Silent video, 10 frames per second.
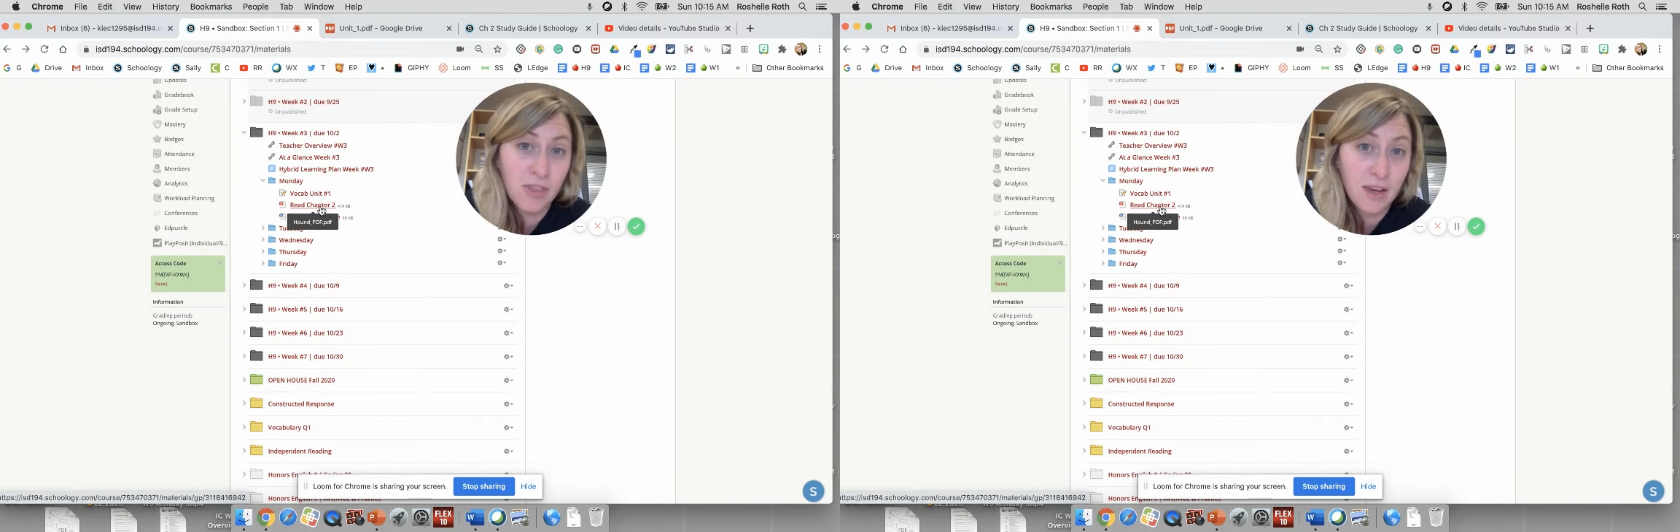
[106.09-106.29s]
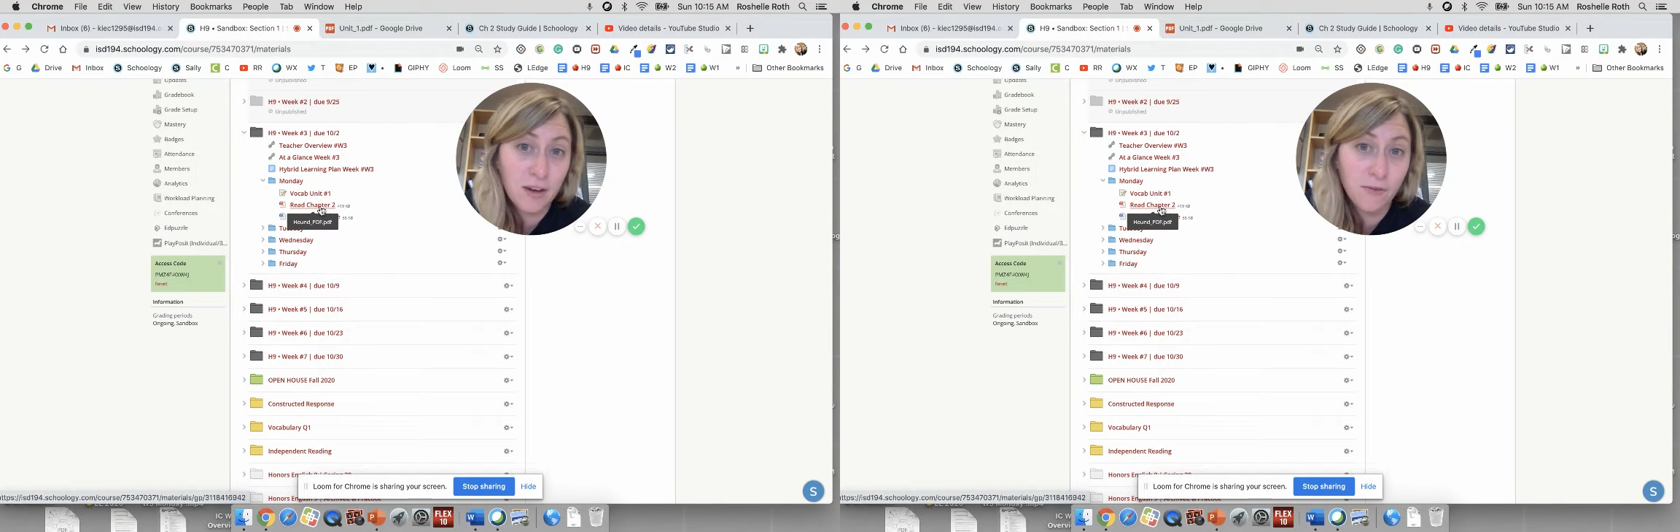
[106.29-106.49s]

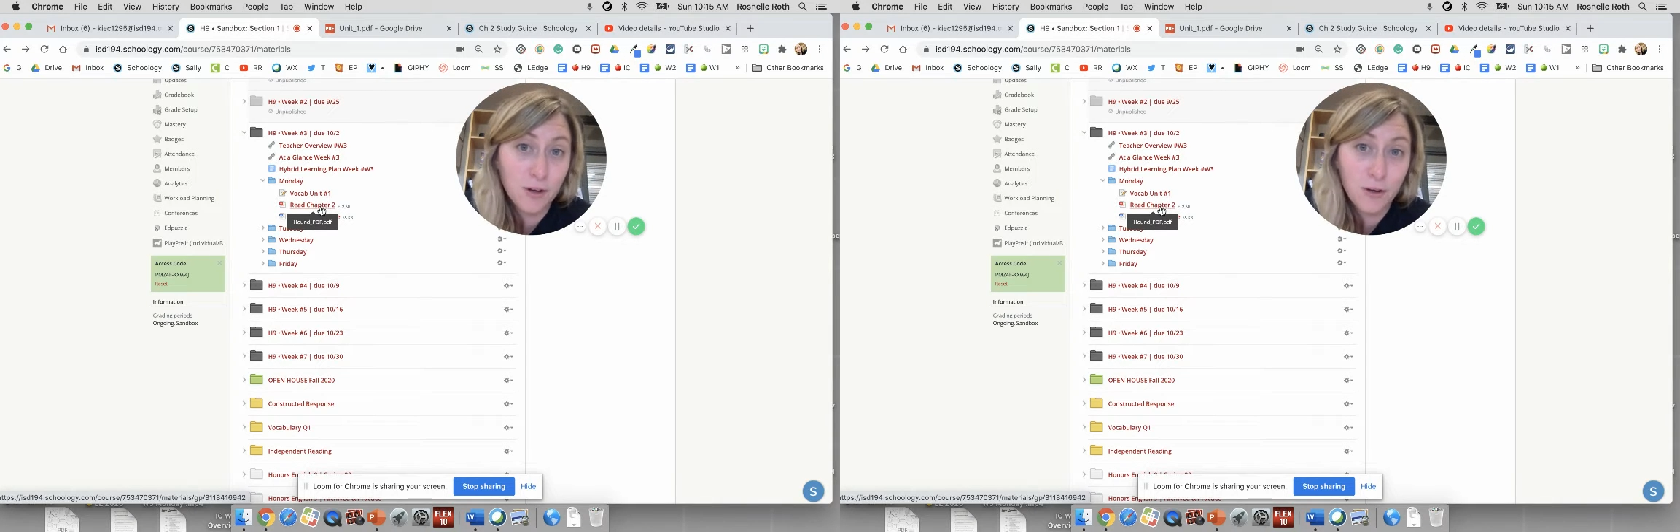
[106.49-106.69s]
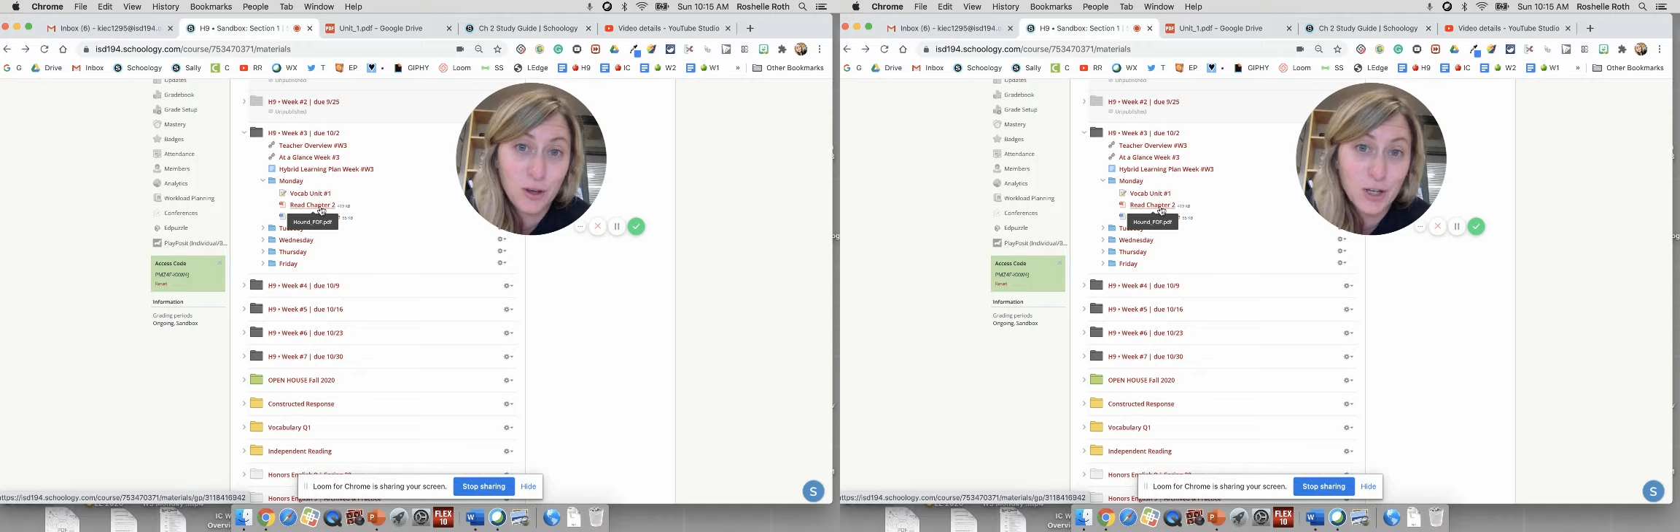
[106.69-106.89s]
thing
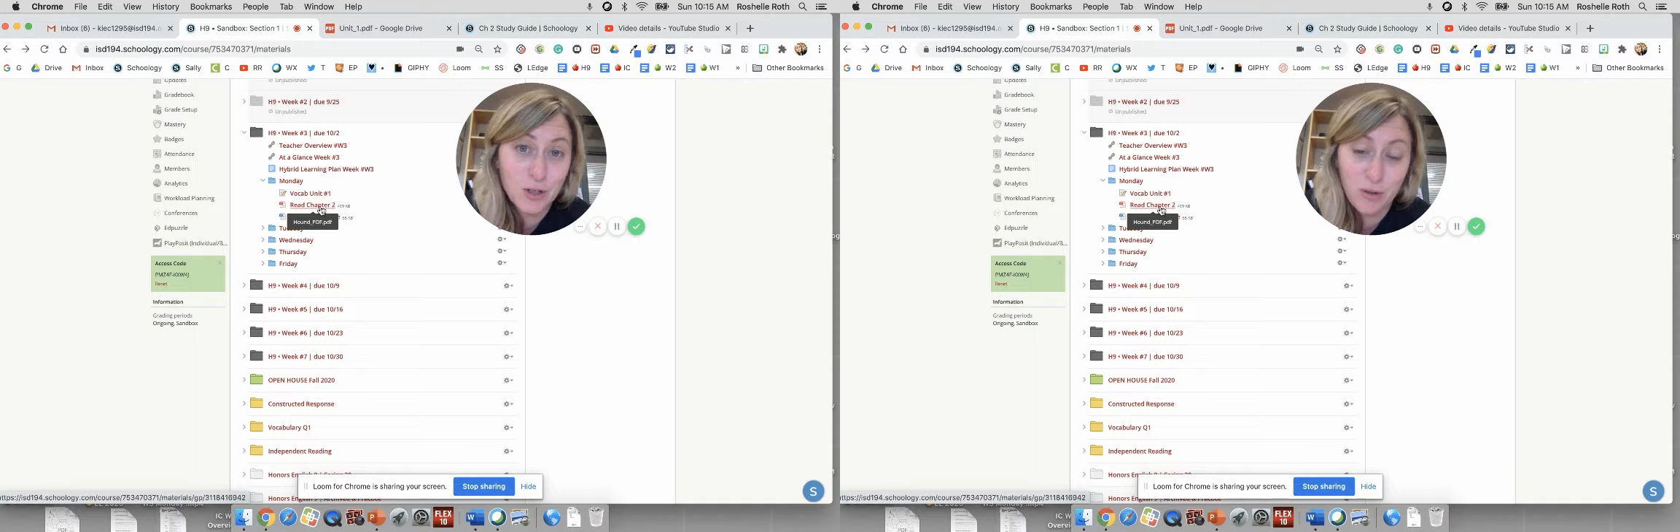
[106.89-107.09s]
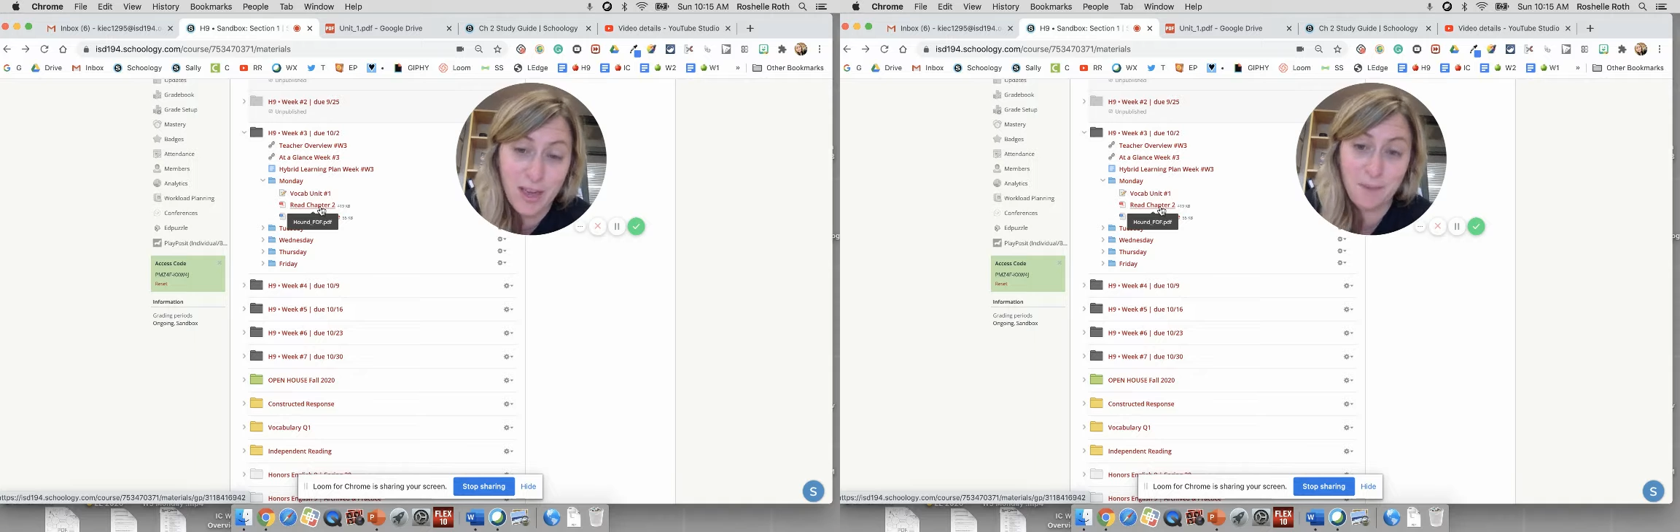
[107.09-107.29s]
for you, you
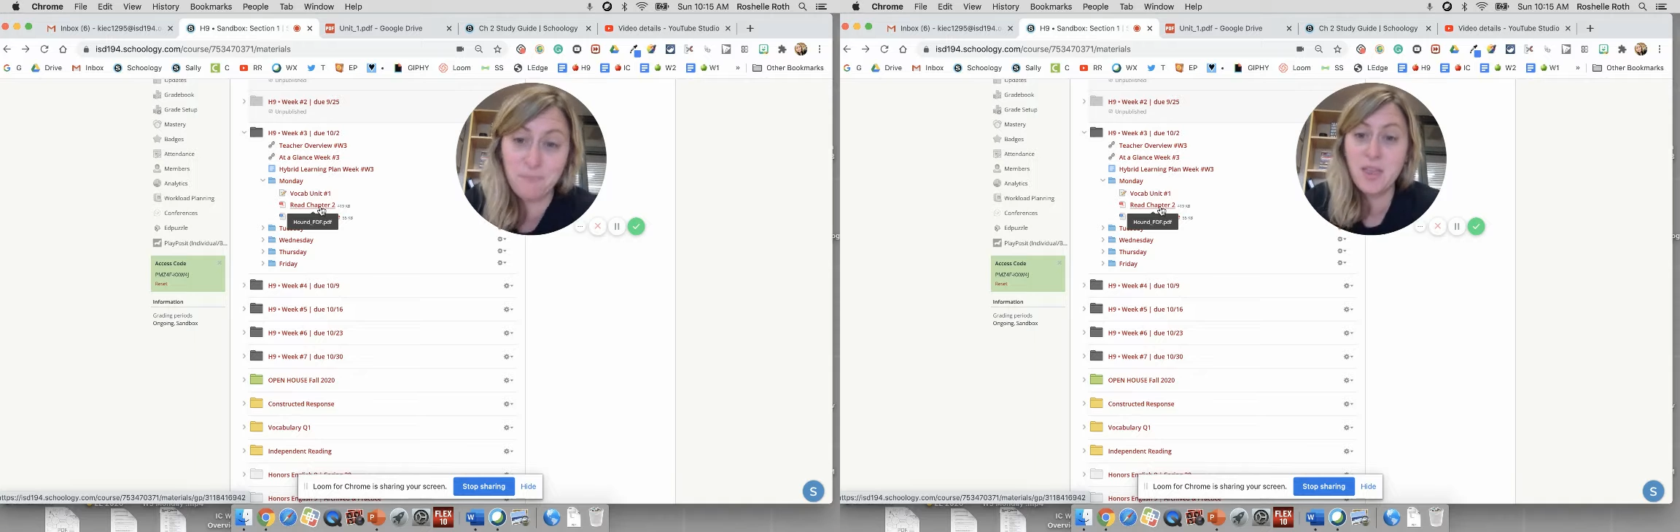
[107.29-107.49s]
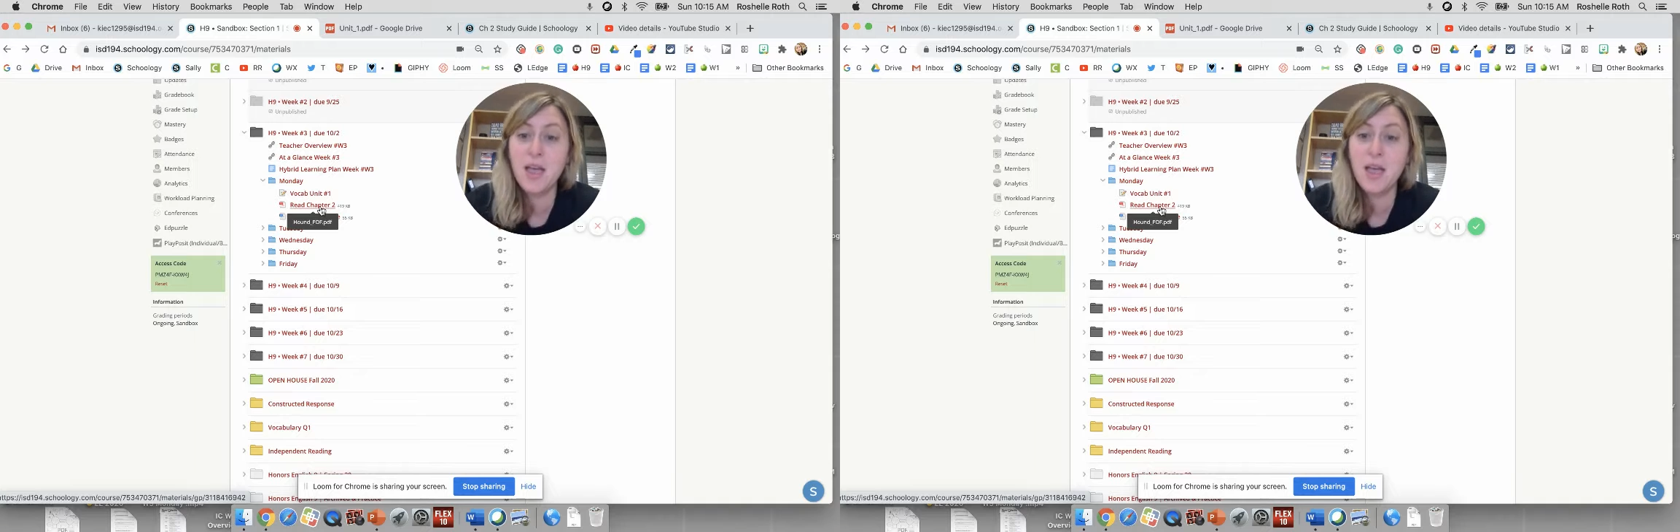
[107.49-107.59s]
can do that.